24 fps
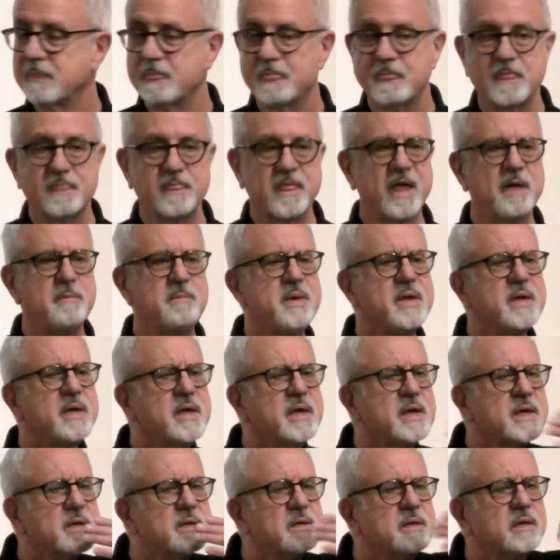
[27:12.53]
They
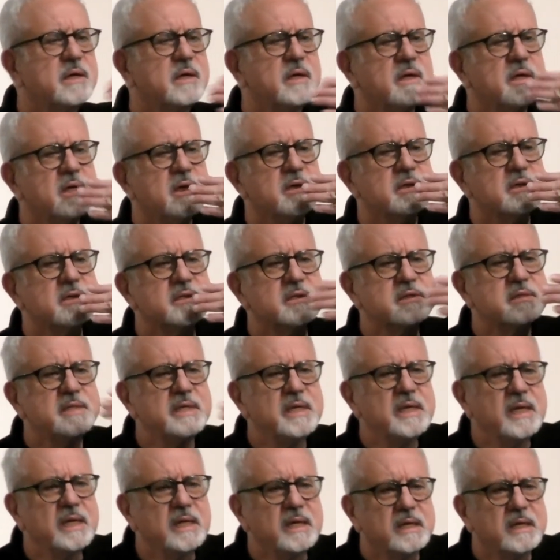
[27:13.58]
begin to see.